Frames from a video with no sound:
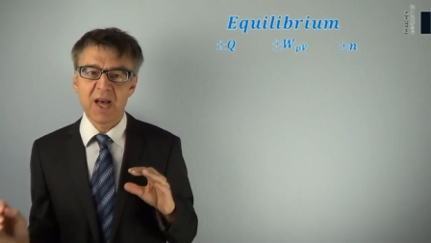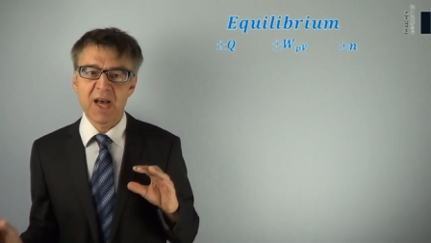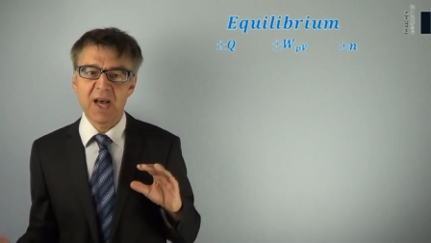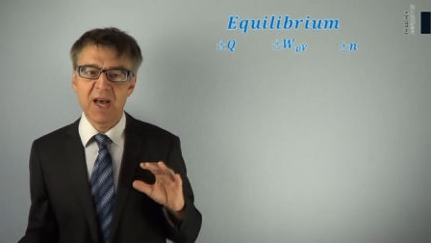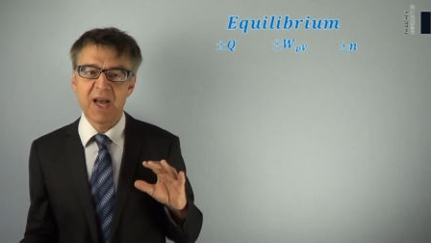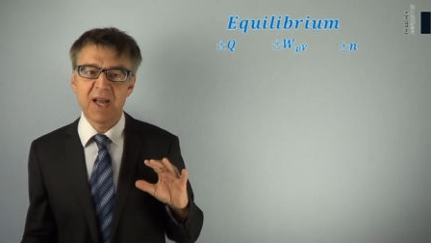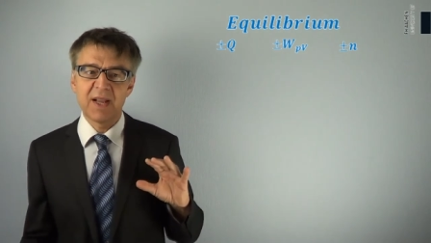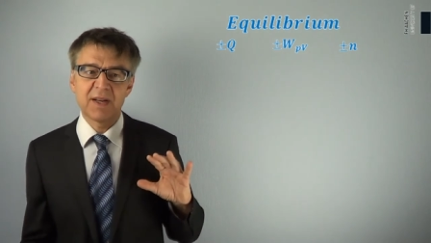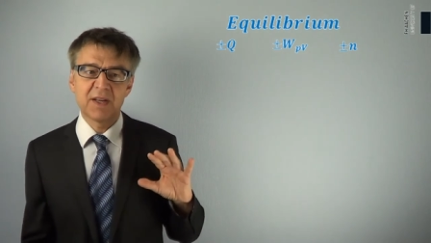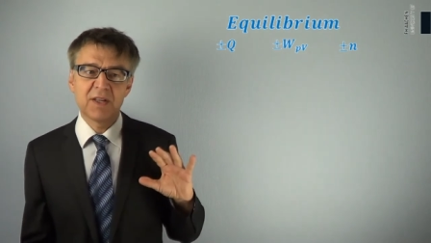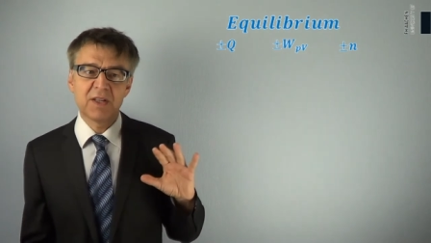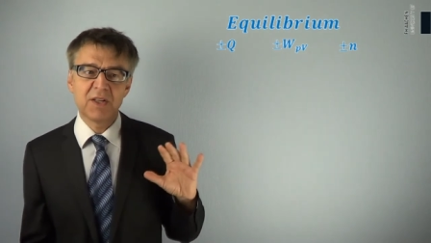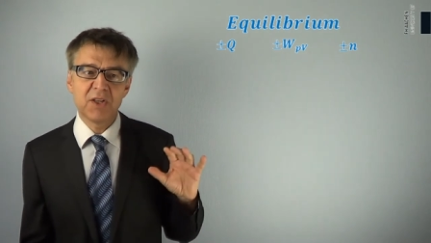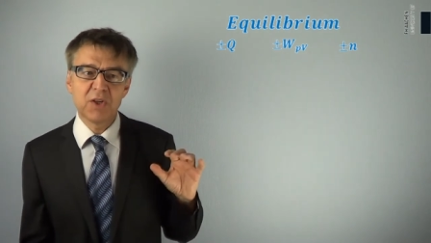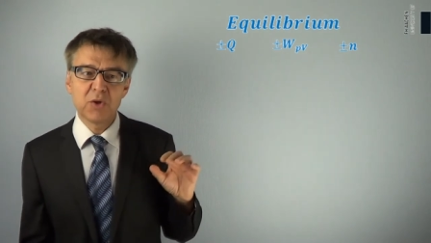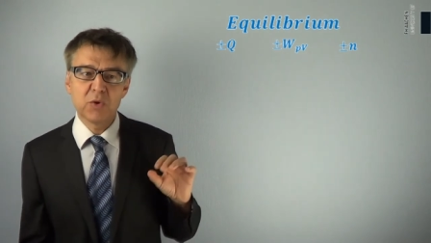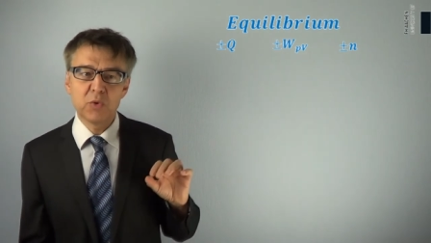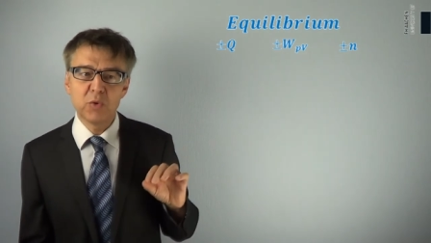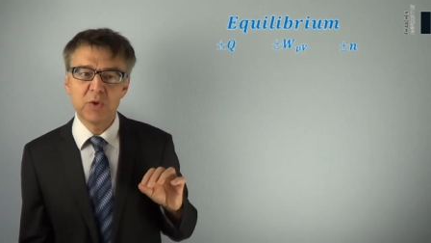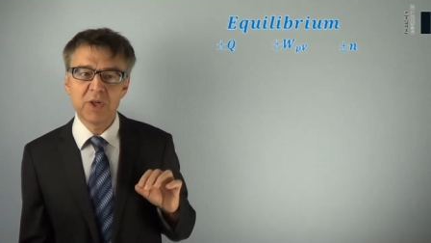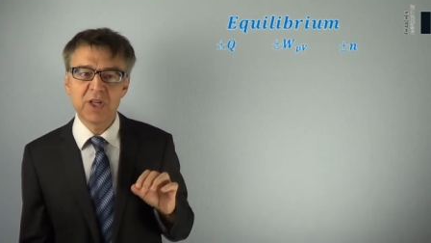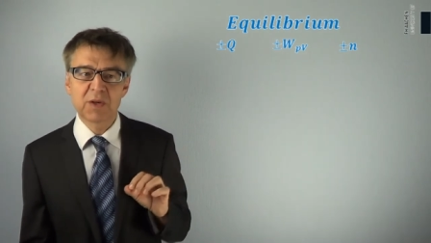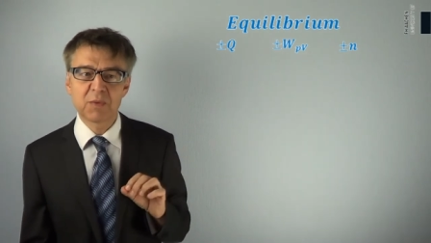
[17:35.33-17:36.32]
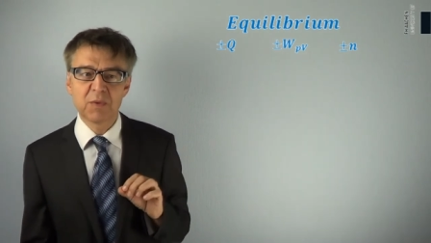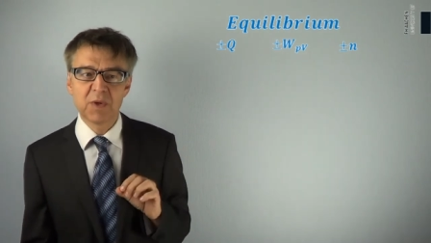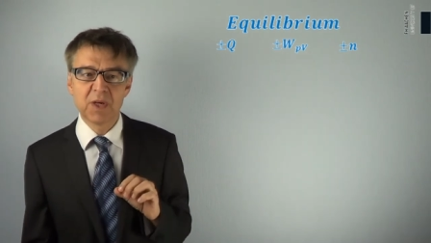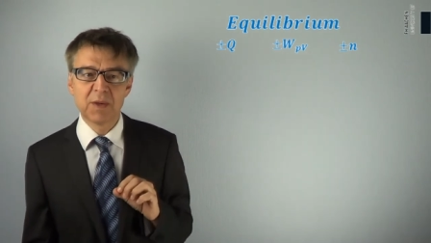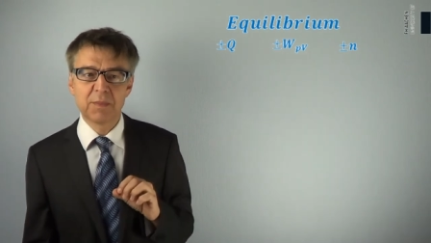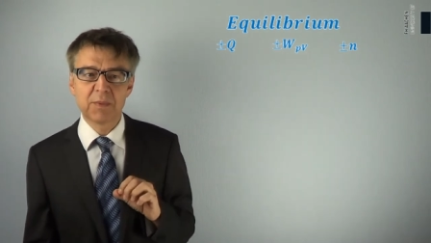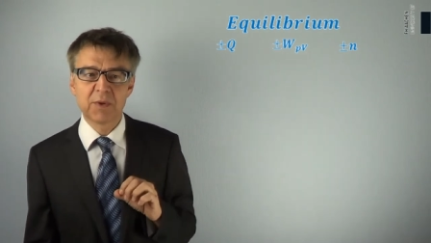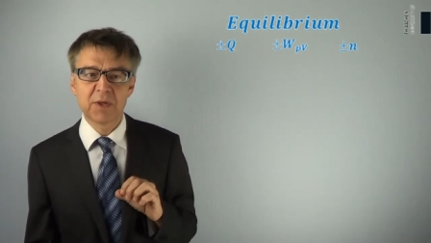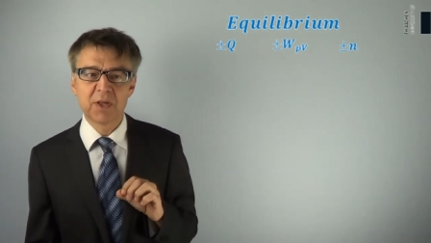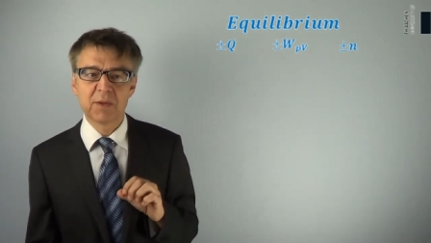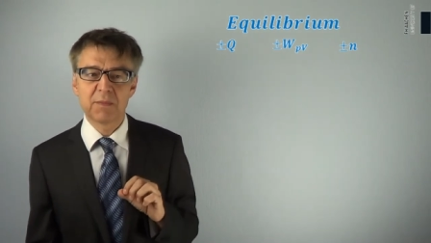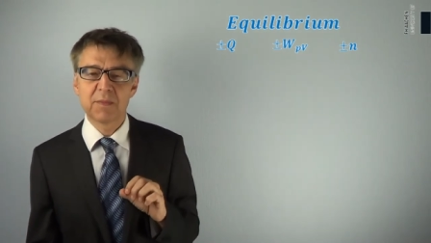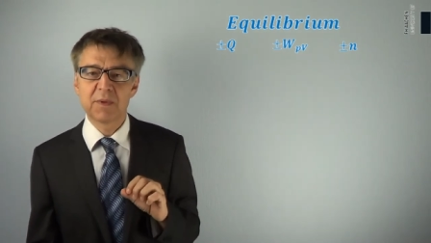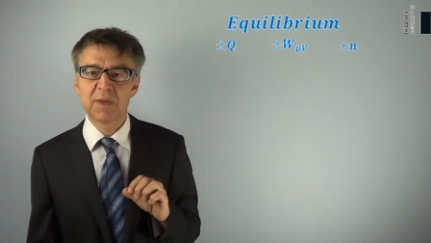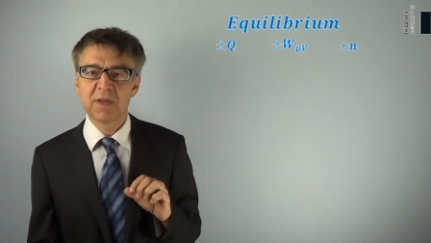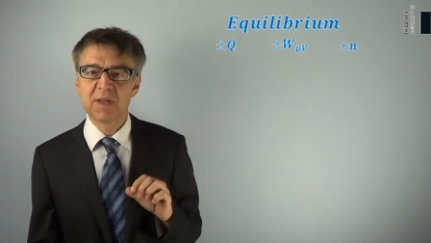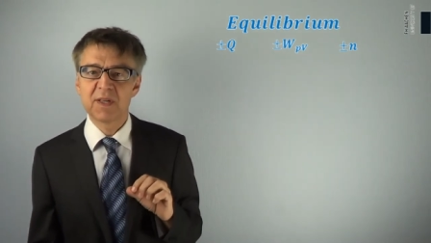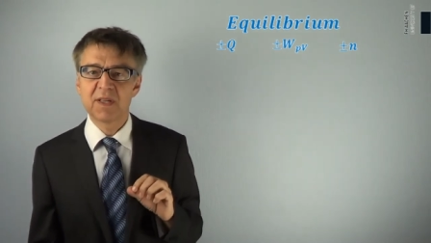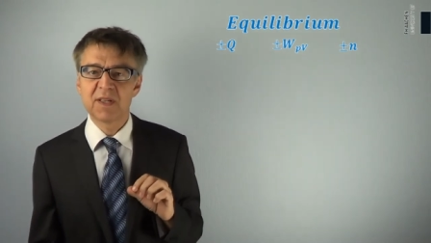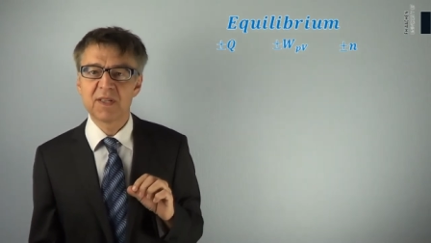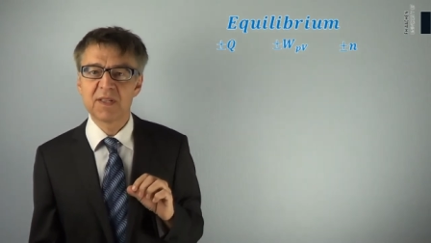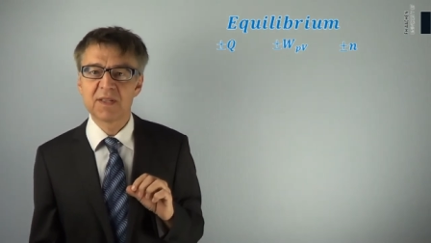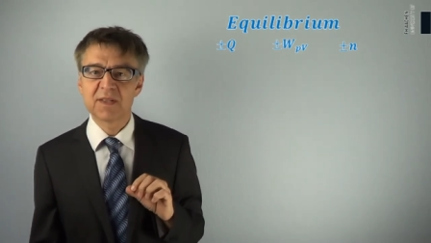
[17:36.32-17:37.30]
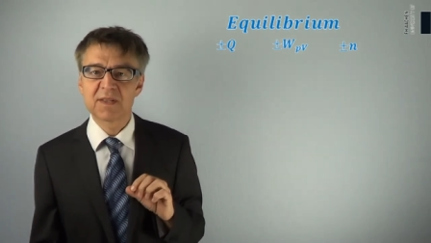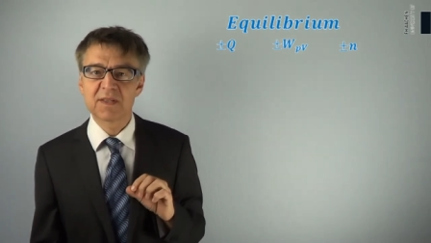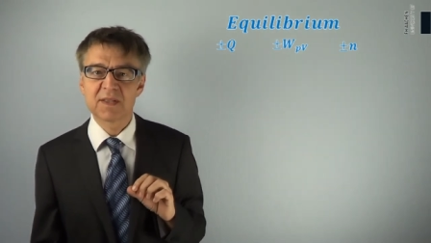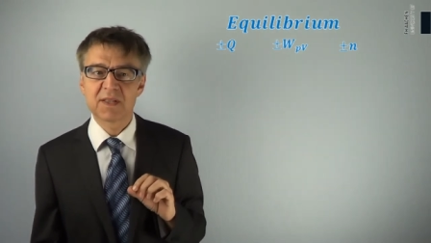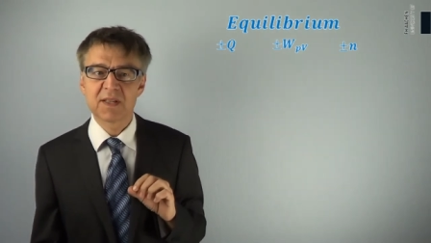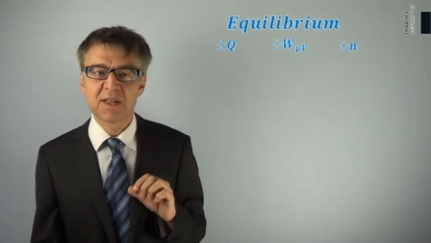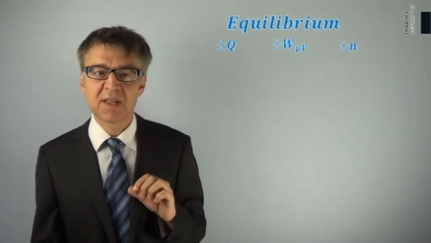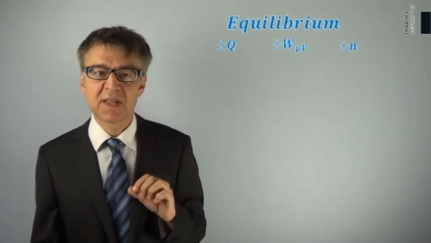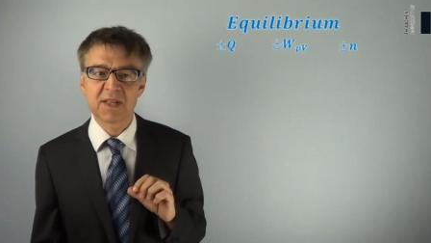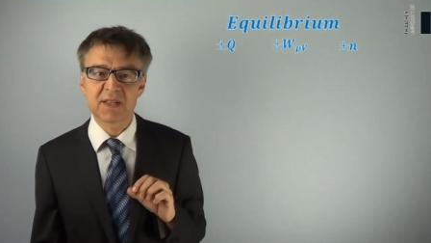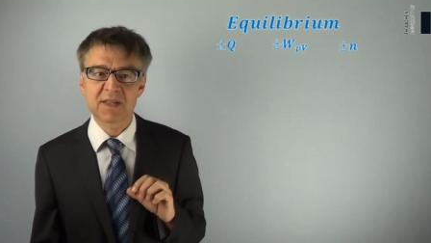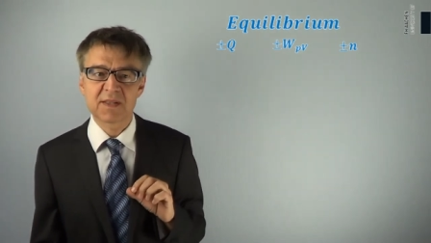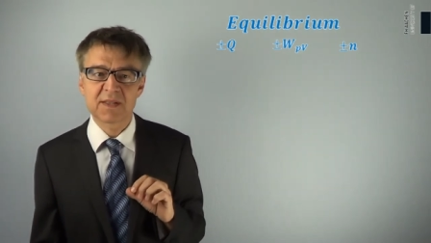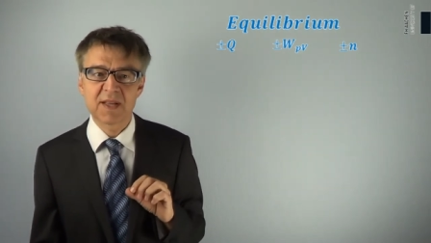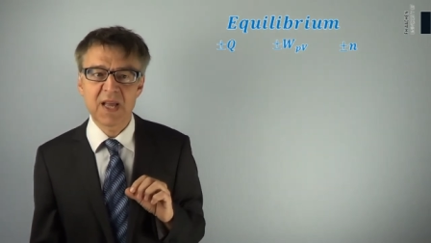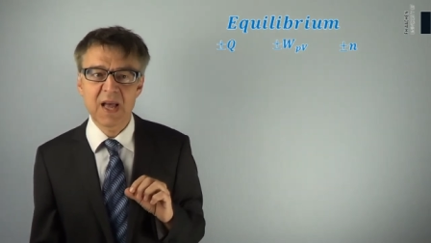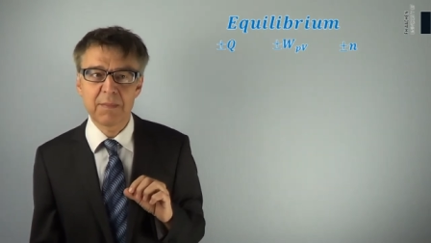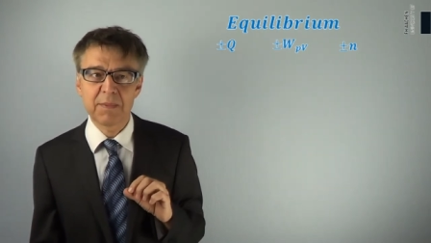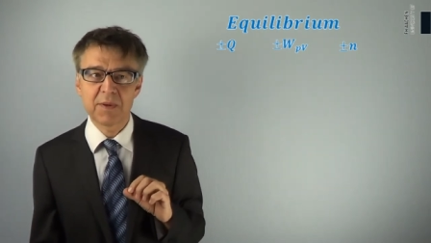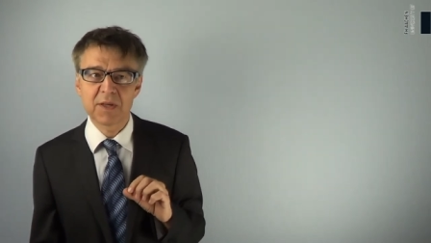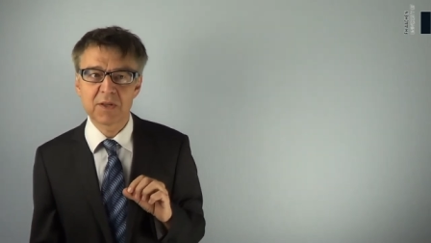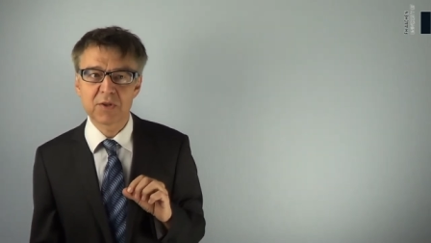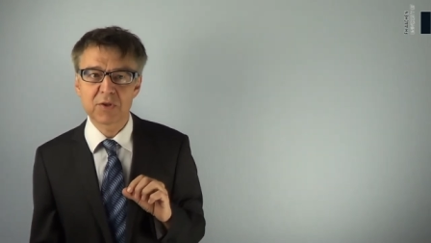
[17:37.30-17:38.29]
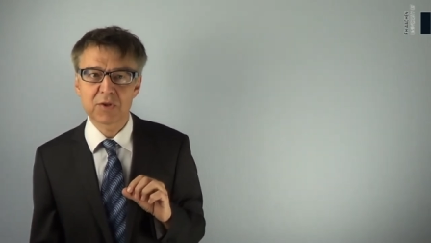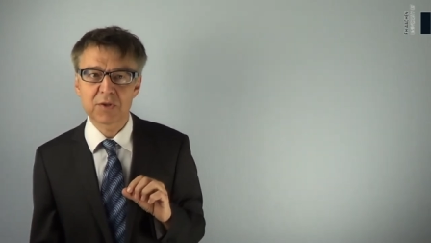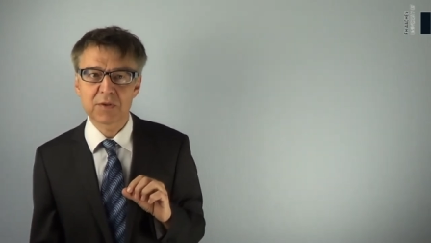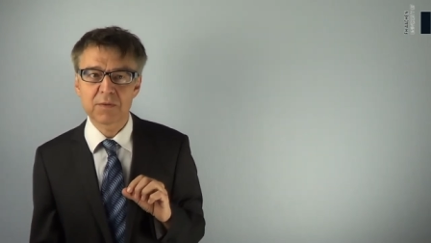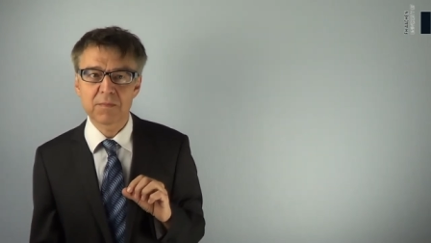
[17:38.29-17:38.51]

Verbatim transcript: and a new equilibrium is established.